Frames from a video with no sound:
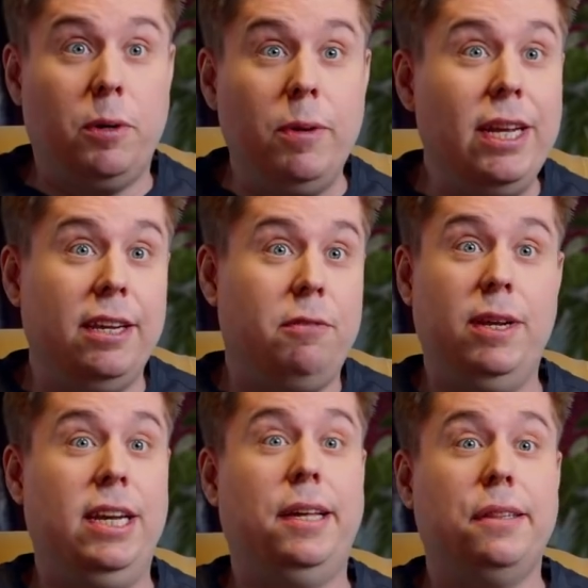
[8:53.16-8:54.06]
What really,
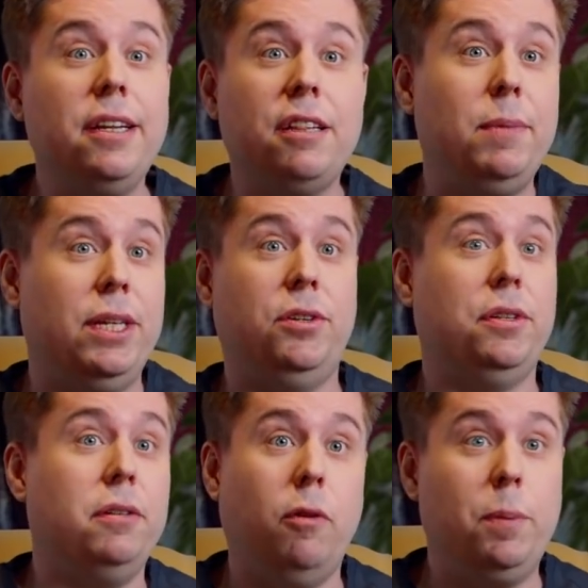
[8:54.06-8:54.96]
really excites me is
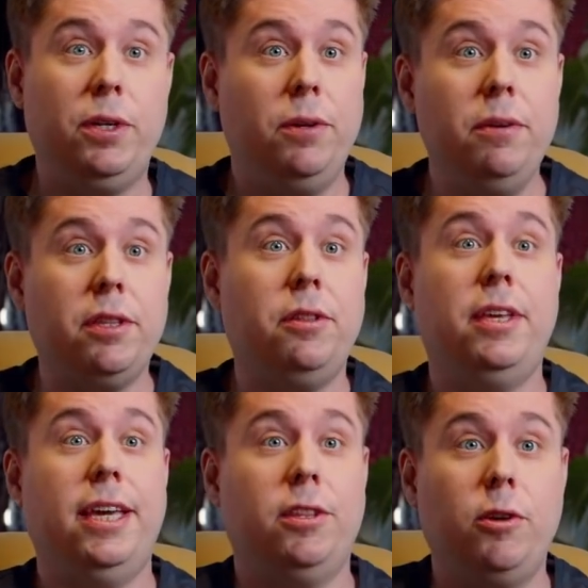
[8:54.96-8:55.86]
just the opportunity
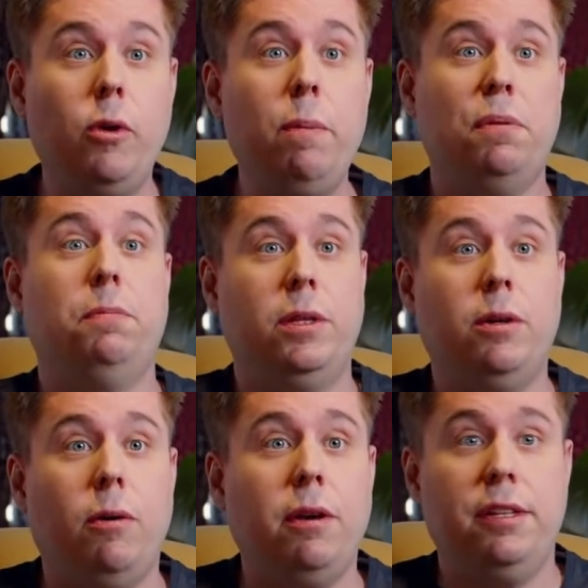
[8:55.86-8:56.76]
to get the grips with
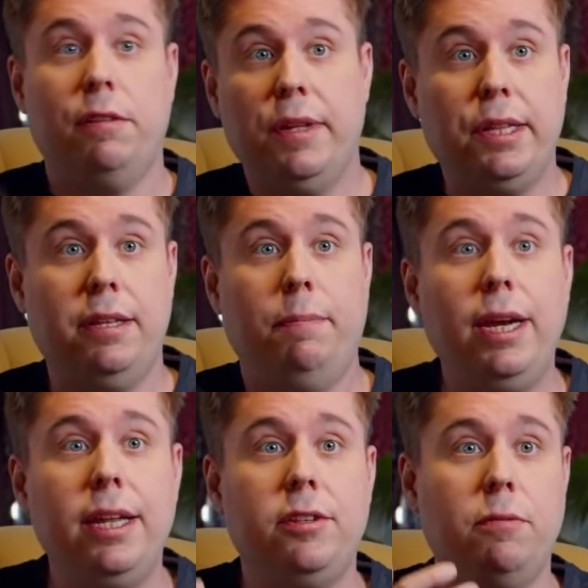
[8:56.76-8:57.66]
all of these things, the
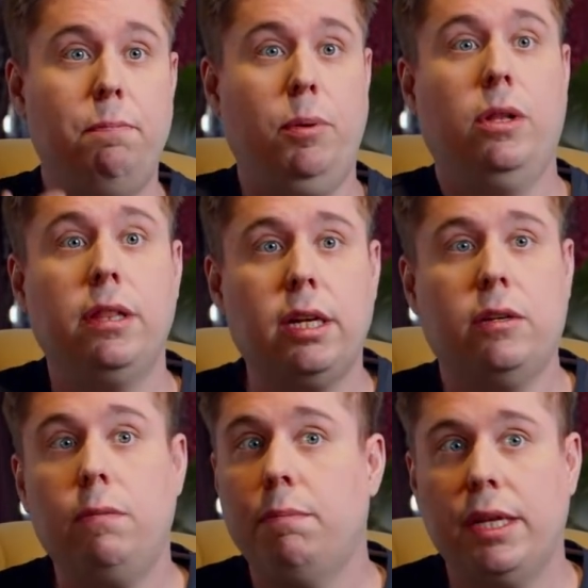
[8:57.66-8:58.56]
ability to build a
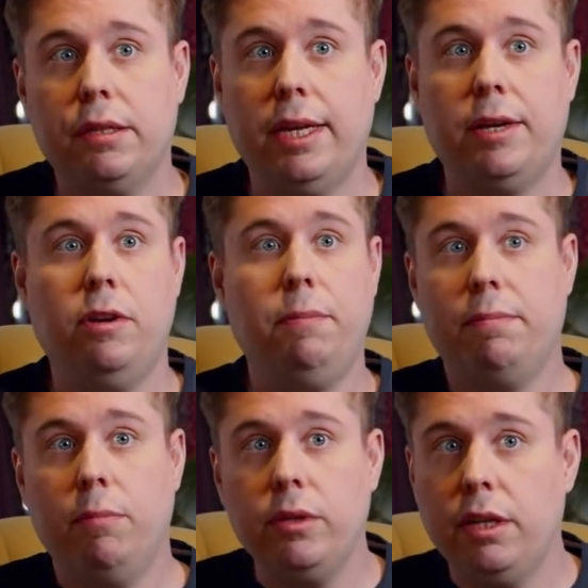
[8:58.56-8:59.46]
complex
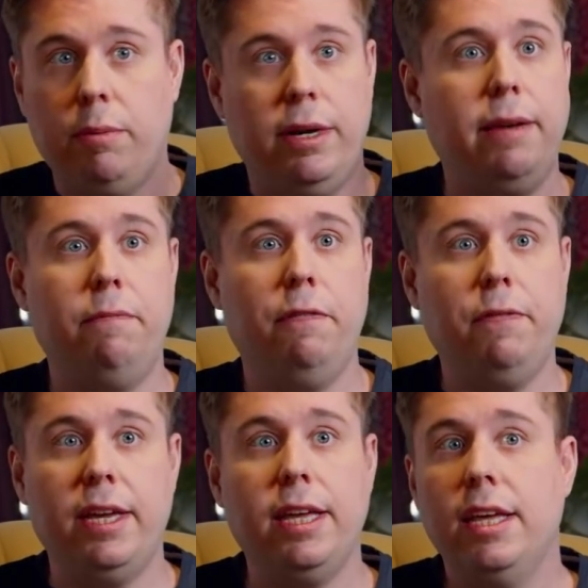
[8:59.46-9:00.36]
economic model where
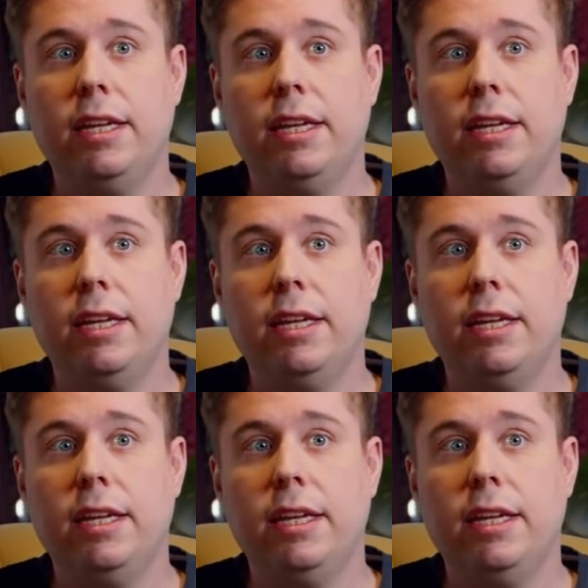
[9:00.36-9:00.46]
everything